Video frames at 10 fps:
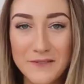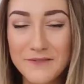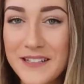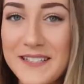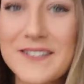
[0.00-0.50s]
like a
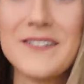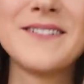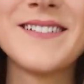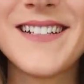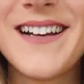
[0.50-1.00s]

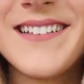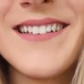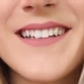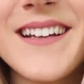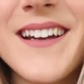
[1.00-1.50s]
Flintstone,
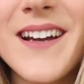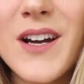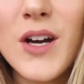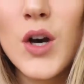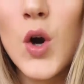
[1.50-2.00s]
Charlotte.
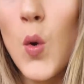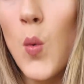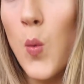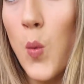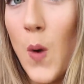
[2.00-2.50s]

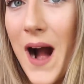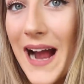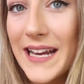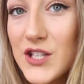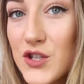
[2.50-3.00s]

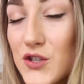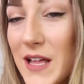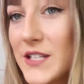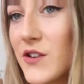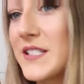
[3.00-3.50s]
Why did you do
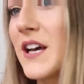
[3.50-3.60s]
that to